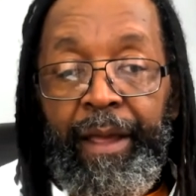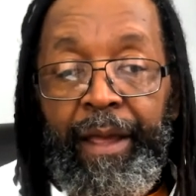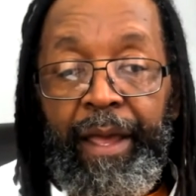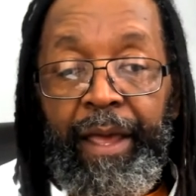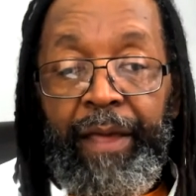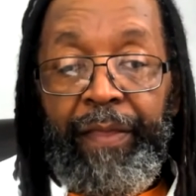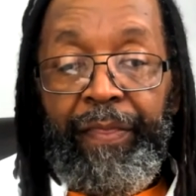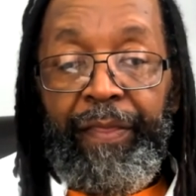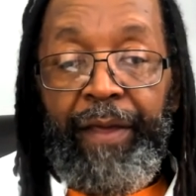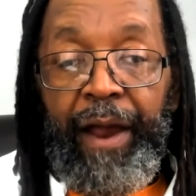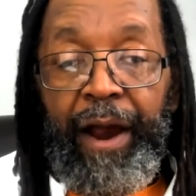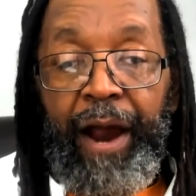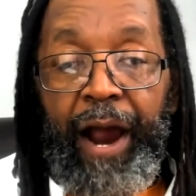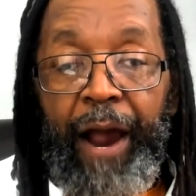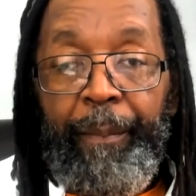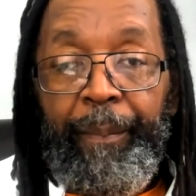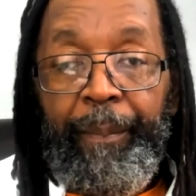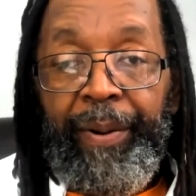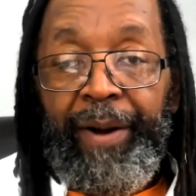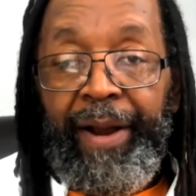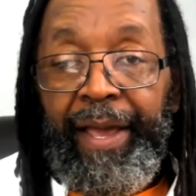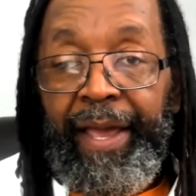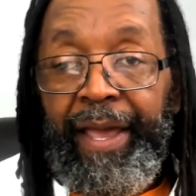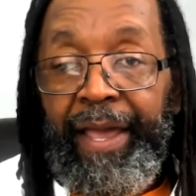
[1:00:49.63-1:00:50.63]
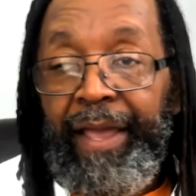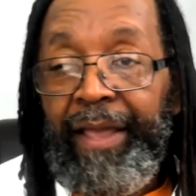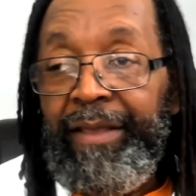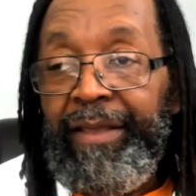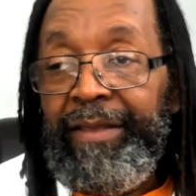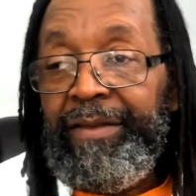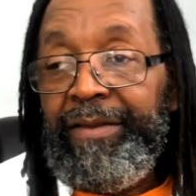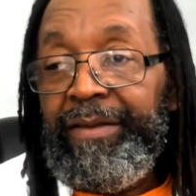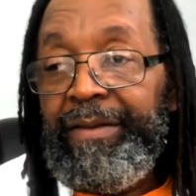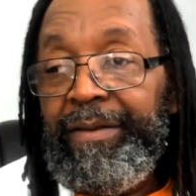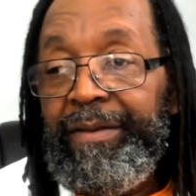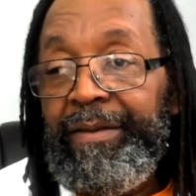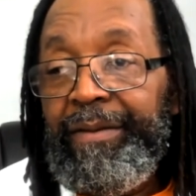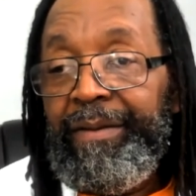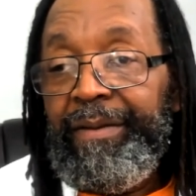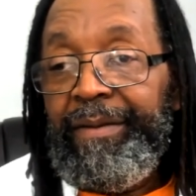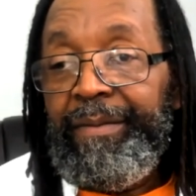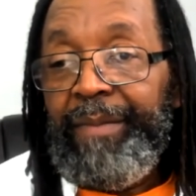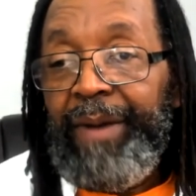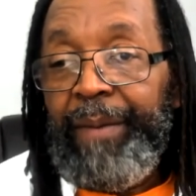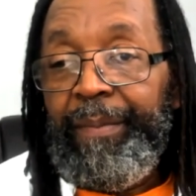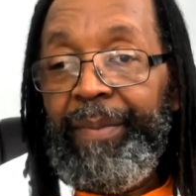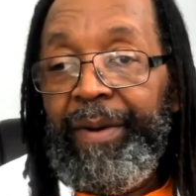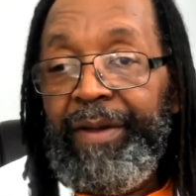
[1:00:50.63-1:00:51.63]
And there are plans,
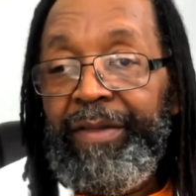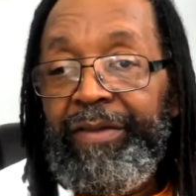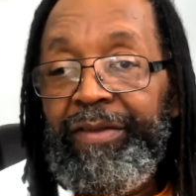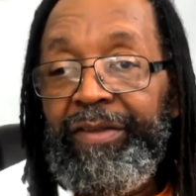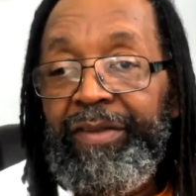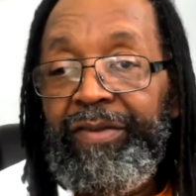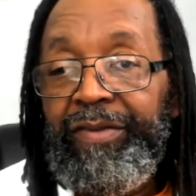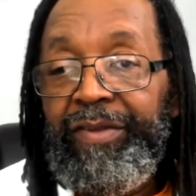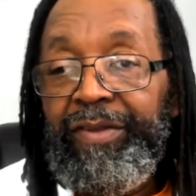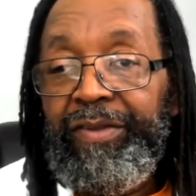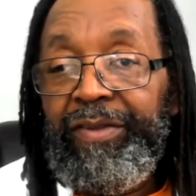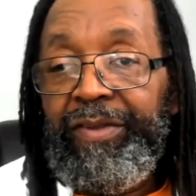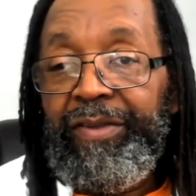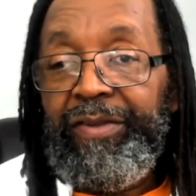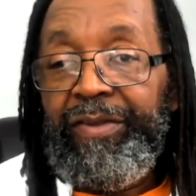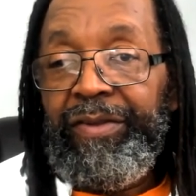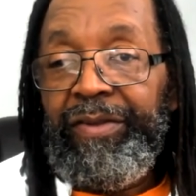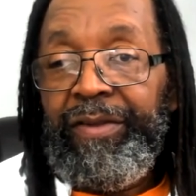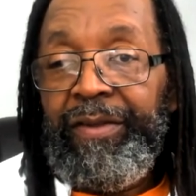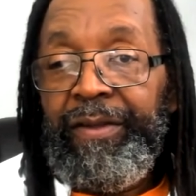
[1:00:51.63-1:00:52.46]
my brothers and sisters.